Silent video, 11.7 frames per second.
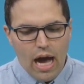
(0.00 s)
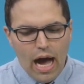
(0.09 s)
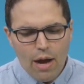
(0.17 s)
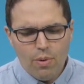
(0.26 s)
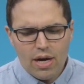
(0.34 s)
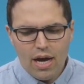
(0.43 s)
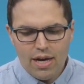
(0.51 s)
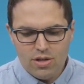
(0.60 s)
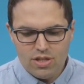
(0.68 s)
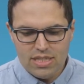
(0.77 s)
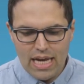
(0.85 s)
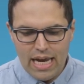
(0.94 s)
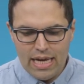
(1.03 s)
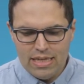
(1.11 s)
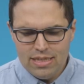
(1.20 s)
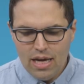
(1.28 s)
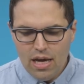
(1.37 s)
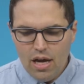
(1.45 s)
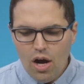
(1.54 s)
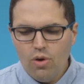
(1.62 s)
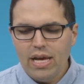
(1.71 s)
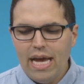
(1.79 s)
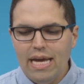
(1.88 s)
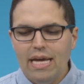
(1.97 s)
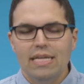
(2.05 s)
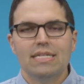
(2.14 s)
I want to understand, okay,